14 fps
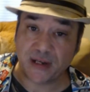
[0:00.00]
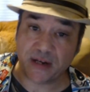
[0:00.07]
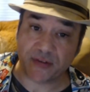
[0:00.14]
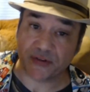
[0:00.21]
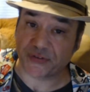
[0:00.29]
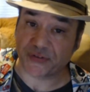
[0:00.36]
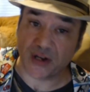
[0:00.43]

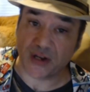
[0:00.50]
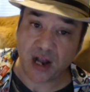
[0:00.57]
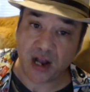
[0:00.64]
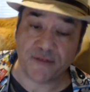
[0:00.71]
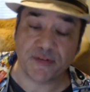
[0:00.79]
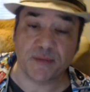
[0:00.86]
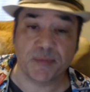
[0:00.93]
that snuck
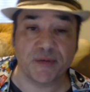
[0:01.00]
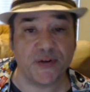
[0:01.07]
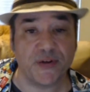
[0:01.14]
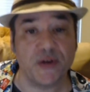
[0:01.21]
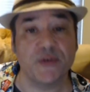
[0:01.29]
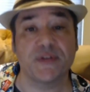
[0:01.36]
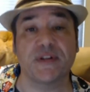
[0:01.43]
off and
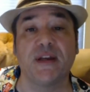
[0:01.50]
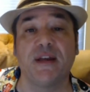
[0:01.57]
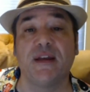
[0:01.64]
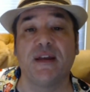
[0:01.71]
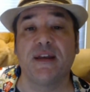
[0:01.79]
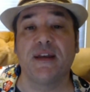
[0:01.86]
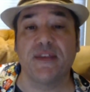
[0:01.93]
provoked
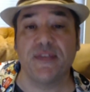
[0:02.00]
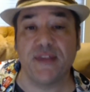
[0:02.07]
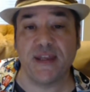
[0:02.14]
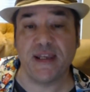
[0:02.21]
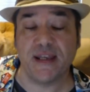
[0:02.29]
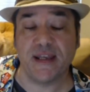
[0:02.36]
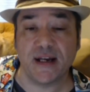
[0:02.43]

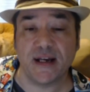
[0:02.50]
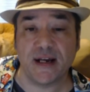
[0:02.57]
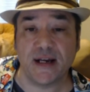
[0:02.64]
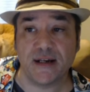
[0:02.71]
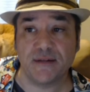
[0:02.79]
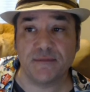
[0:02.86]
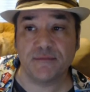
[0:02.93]

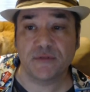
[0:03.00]
the